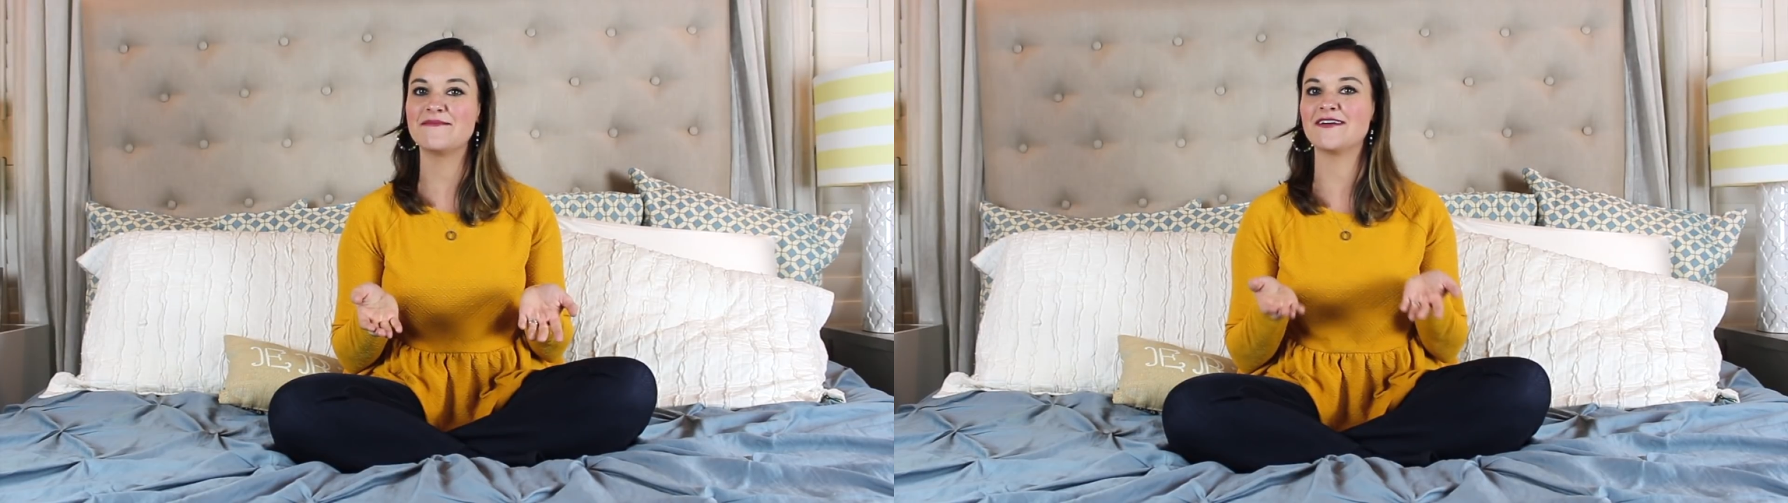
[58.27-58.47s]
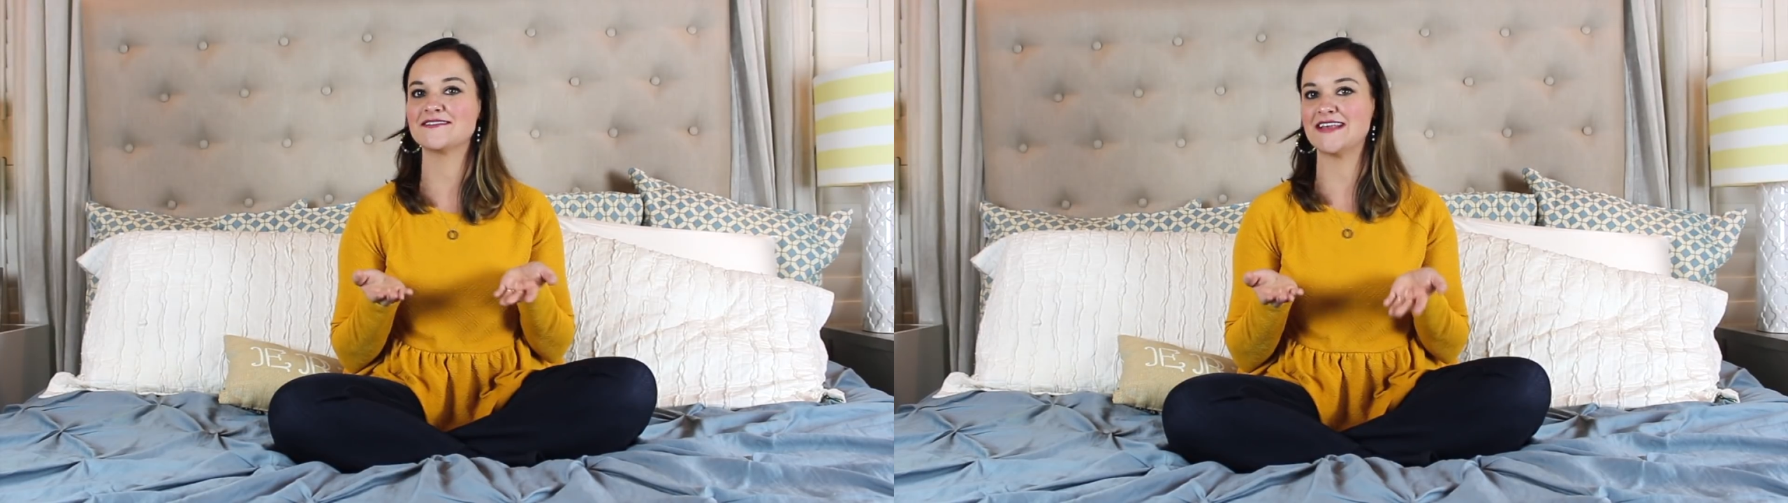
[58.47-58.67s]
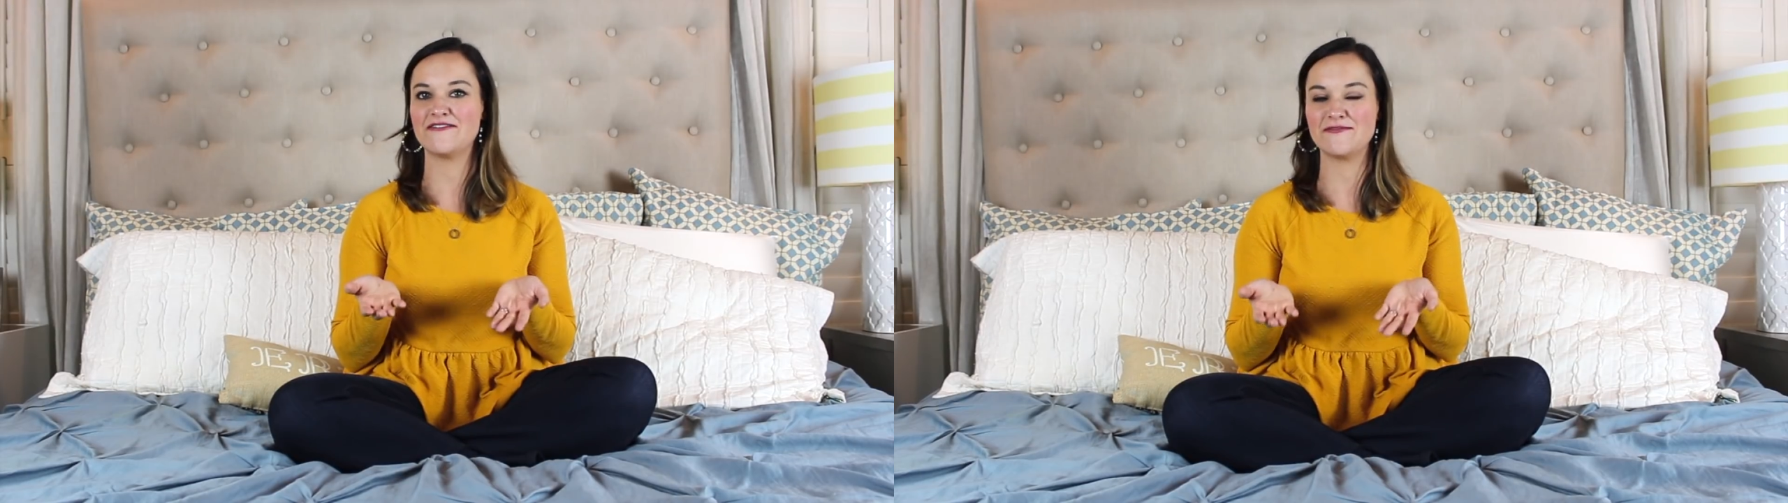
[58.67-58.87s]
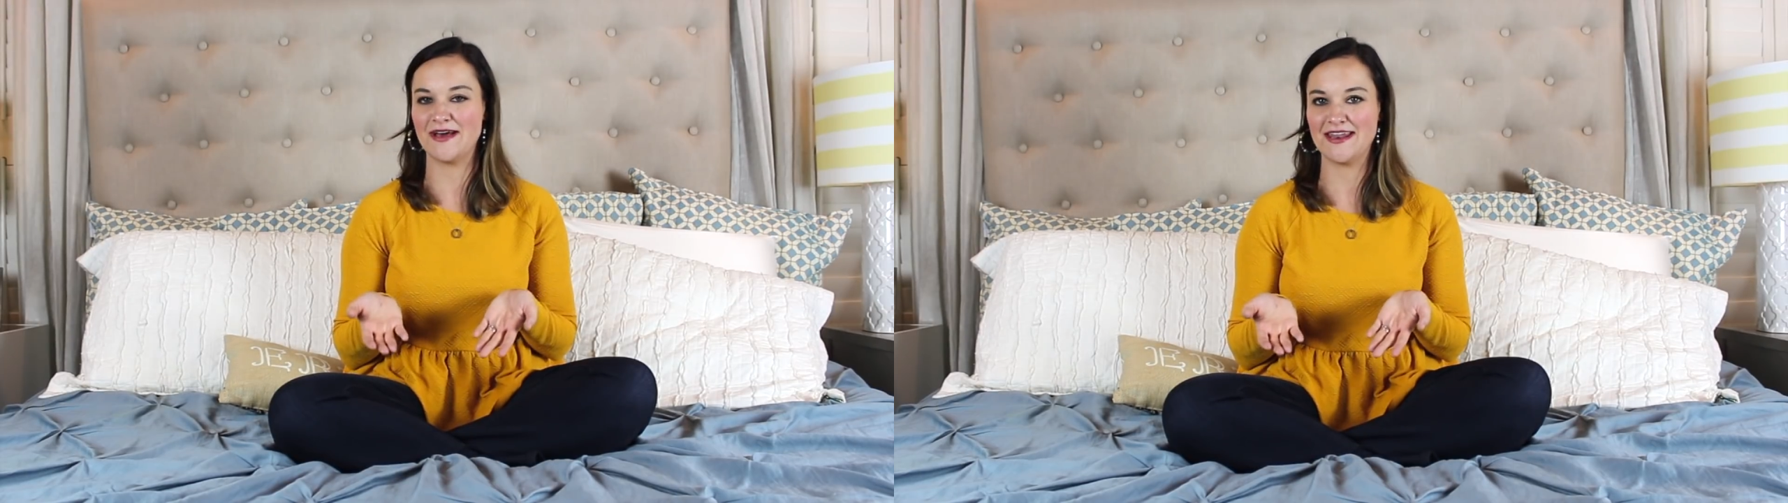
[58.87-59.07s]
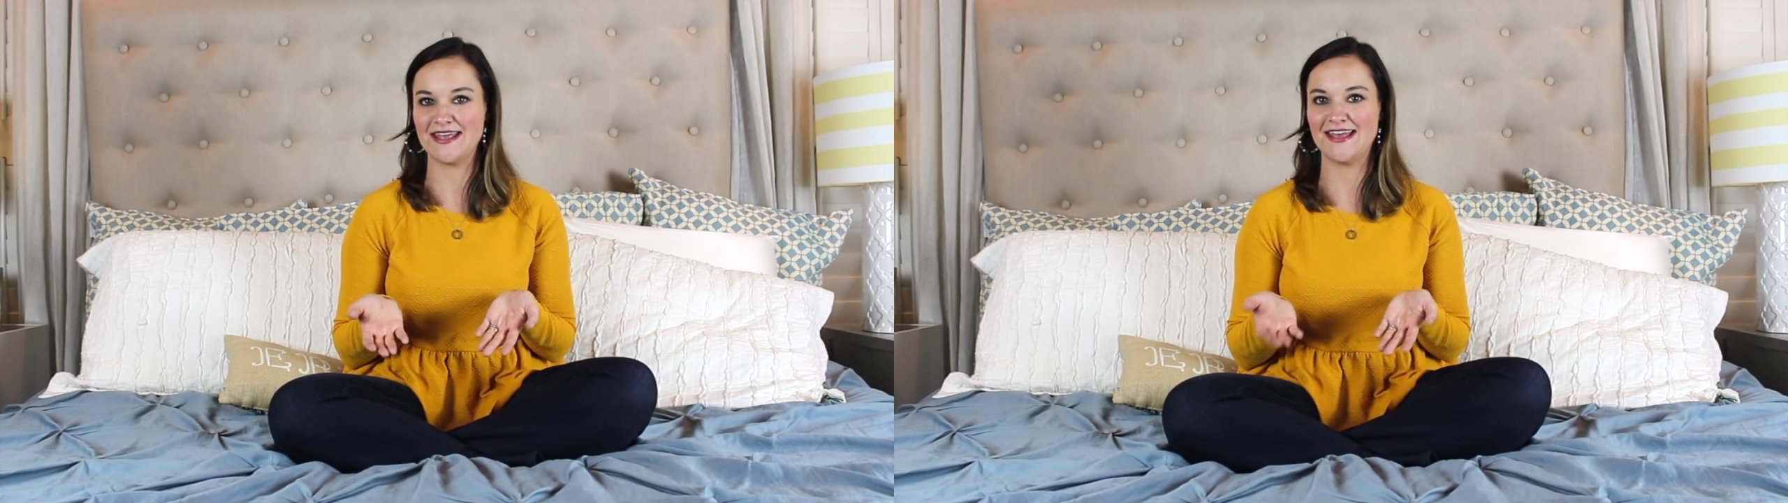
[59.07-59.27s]
about saving
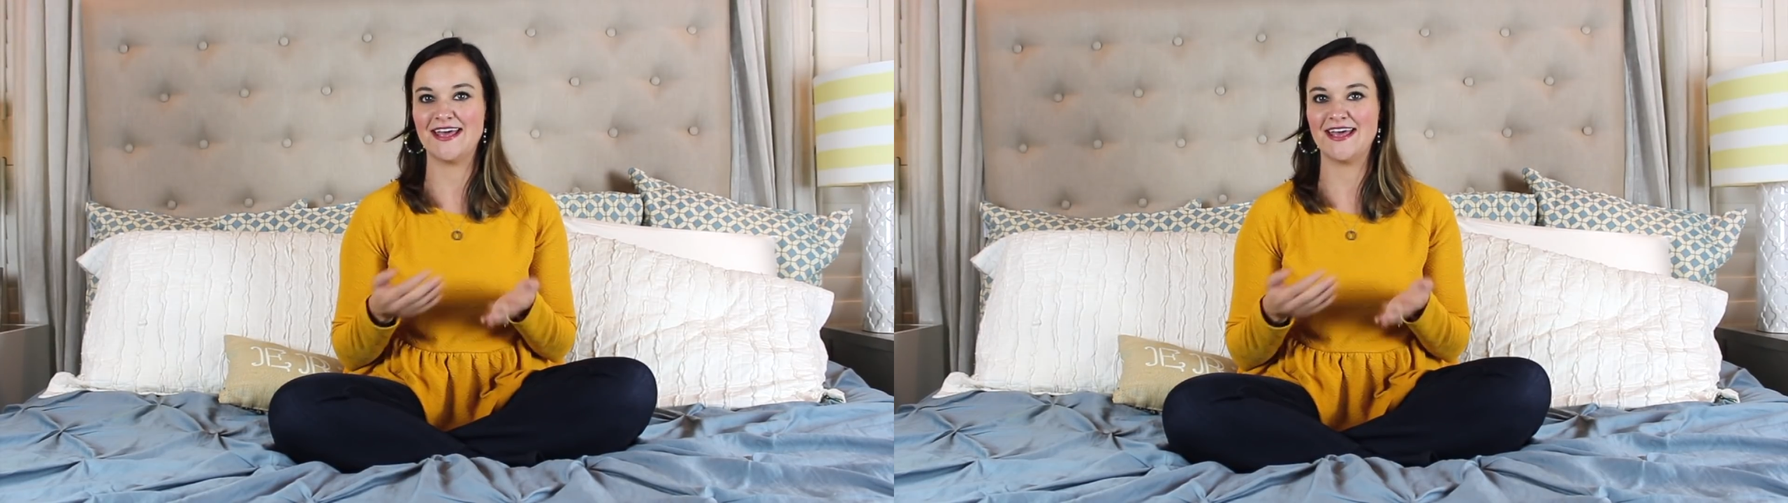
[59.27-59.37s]
money